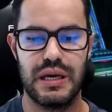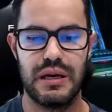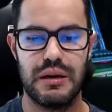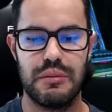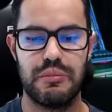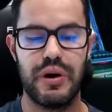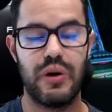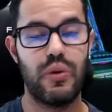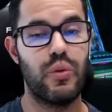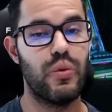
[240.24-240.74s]

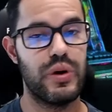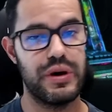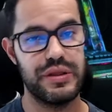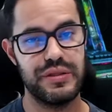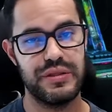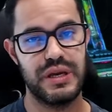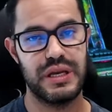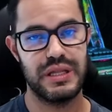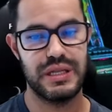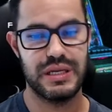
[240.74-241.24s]
But one
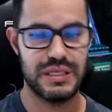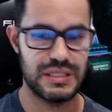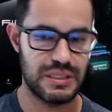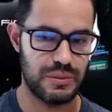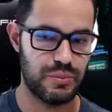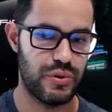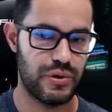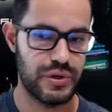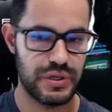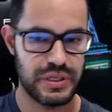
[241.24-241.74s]
thing that is
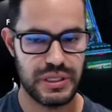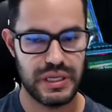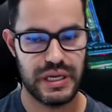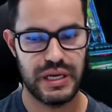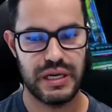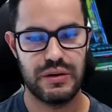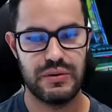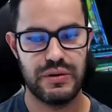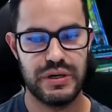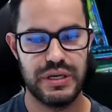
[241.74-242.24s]
important
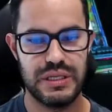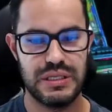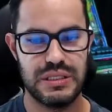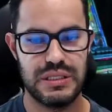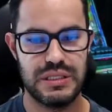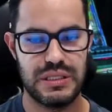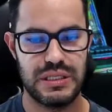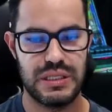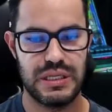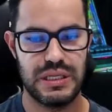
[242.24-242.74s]
now
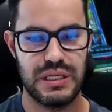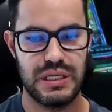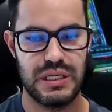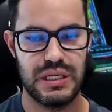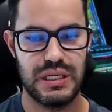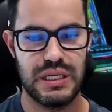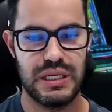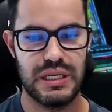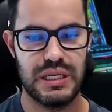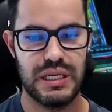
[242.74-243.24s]
is
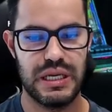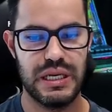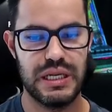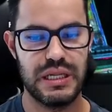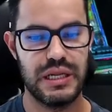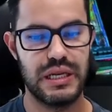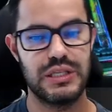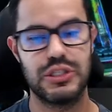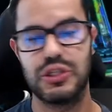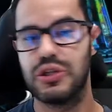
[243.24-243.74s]
it
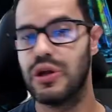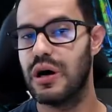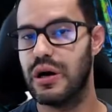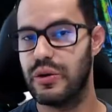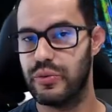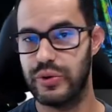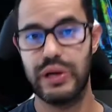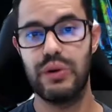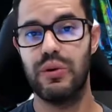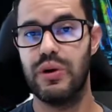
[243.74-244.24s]
is not
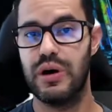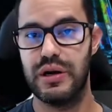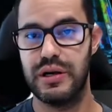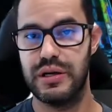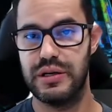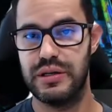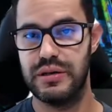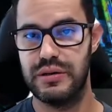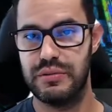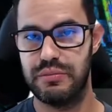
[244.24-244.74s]

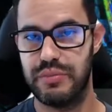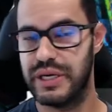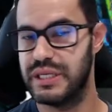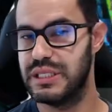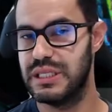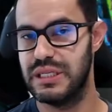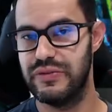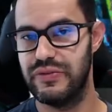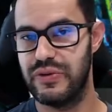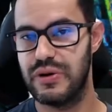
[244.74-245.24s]
required by
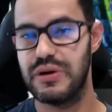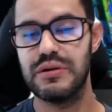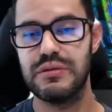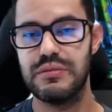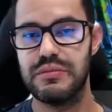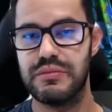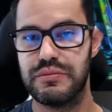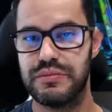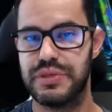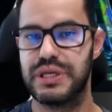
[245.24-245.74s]
default
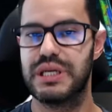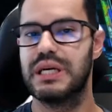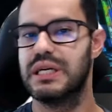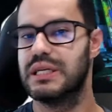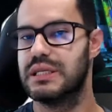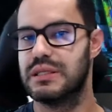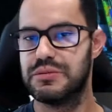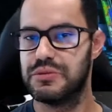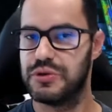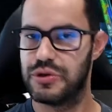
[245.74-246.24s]

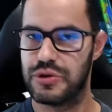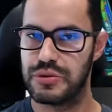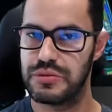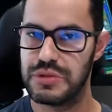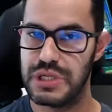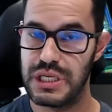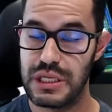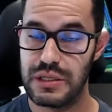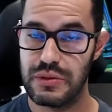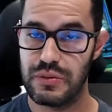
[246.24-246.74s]
because you don't
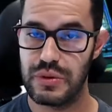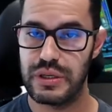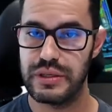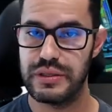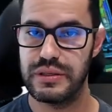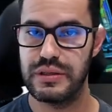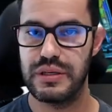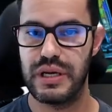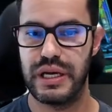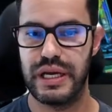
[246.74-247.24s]
need
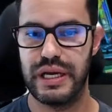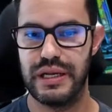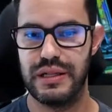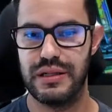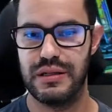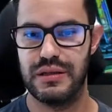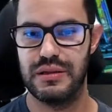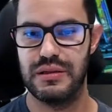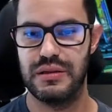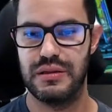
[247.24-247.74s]
one,
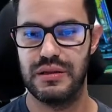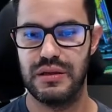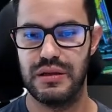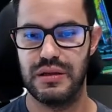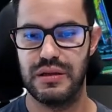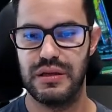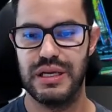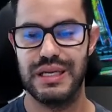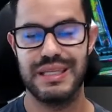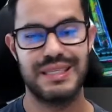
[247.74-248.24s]
and
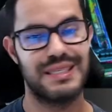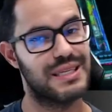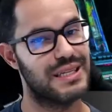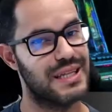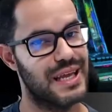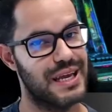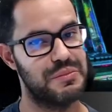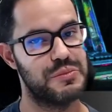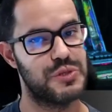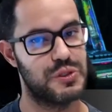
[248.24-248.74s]
it's a
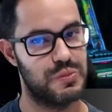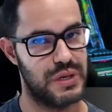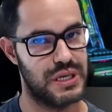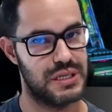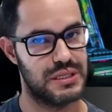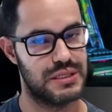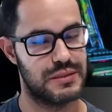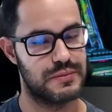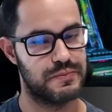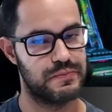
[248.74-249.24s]
namespace.